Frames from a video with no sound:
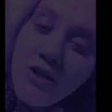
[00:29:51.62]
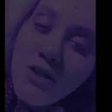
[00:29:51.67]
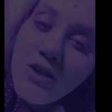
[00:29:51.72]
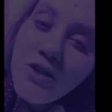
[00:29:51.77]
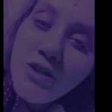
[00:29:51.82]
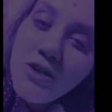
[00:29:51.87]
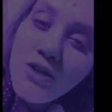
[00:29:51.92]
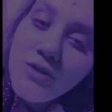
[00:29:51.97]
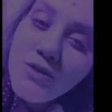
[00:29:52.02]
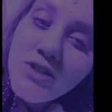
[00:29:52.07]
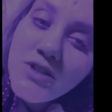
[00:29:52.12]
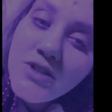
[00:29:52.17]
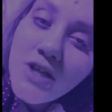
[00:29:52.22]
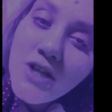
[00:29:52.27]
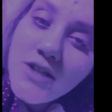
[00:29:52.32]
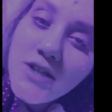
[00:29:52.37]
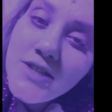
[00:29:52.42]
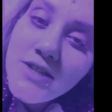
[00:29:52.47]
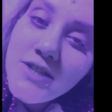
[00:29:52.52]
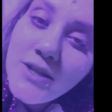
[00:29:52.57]
You know,
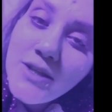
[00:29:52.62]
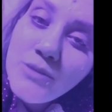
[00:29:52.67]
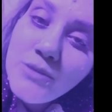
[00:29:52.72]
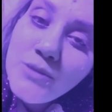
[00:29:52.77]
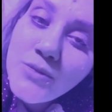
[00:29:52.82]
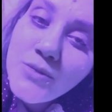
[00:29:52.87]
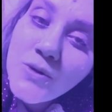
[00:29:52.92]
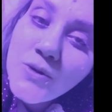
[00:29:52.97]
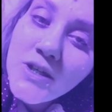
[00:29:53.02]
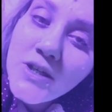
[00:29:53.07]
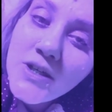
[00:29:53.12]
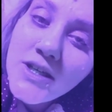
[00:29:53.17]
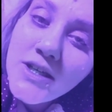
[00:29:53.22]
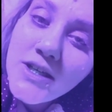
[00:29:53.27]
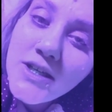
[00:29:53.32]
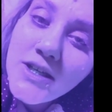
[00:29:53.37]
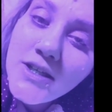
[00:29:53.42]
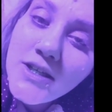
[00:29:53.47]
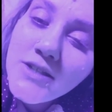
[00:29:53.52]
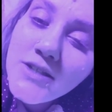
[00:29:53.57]
Chantal
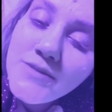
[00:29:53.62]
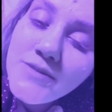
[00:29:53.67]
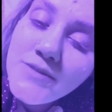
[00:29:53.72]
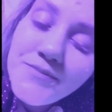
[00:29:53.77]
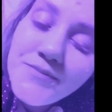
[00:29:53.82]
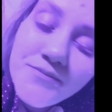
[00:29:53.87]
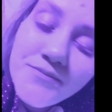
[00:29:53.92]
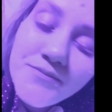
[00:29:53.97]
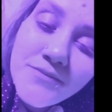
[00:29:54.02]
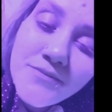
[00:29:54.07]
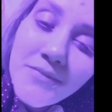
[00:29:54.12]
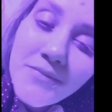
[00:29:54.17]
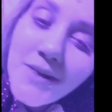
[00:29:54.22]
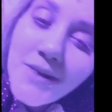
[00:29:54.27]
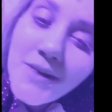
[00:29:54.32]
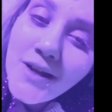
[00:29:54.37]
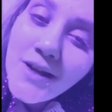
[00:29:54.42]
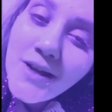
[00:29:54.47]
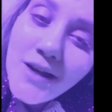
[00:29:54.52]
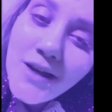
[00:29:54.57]
Marie,
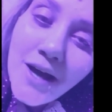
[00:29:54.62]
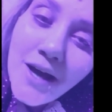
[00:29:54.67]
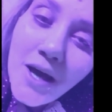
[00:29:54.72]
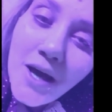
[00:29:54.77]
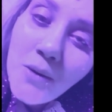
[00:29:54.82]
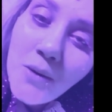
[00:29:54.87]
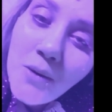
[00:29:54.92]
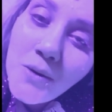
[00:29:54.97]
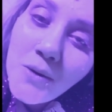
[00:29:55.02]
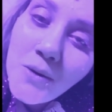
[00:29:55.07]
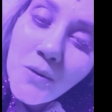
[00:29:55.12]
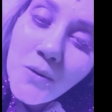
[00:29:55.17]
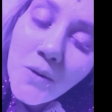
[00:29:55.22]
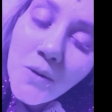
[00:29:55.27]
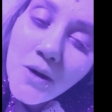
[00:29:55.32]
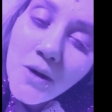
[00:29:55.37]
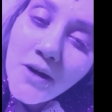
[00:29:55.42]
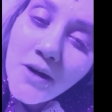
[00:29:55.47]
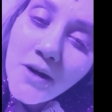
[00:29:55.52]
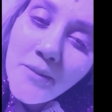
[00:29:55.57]
I wouldn't
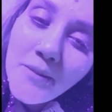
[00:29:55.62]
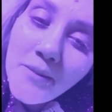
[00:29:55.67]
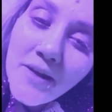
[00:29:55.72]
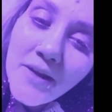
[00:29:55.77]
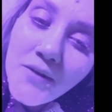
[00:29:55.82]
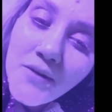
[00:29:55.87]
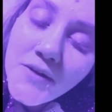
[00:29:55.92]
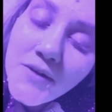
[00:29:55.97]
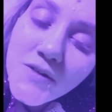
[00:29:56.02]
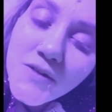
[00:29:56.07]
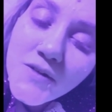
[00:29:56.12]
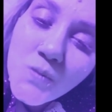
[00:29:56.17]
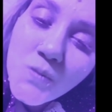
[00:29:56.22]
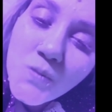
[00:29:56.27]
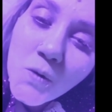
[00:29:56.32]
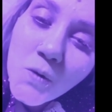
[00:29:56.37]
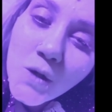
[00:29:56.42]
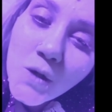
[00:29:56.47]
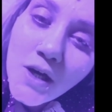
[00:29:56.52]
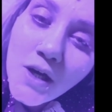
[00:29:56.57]
worry about these
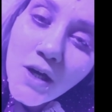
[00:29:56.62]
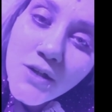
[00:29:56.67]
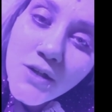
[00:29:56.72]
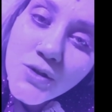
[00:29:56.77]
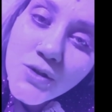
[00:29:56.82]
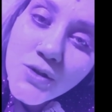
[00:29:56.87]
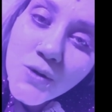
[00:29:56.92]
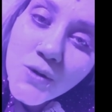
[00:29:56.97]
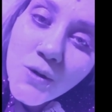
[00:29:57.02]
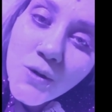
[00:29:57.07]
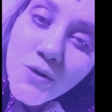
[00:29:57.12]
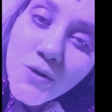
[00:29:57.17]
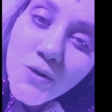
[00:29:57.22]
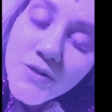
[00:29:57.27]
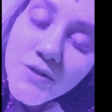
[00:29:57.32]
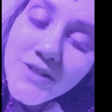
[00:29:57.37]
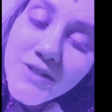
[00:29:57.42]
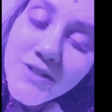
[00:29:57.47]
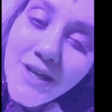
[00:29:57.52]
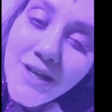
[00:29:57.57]
moron
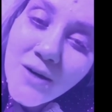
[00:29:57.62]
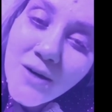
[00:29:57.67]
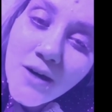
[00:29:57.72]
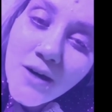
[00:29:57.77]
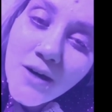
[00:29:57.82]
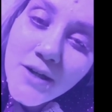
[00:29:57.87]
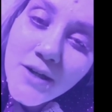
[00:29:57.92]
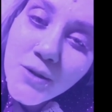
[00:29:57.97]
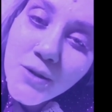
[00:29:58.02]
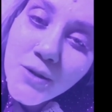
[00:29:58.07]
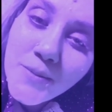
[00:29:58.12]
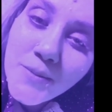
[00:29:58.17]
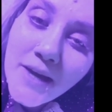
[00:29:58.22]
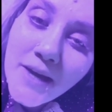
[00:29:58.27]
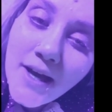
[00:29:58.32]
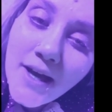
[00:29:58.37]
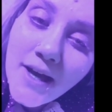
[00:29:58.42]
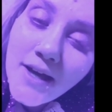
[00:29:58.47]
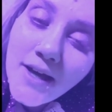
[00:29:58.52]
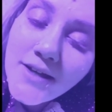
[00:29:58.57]
trolls that are on your
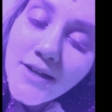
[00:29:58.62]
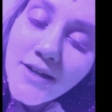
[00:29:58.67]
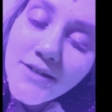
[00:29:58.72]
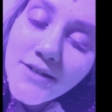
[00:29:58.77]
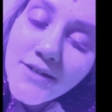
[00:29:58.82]
back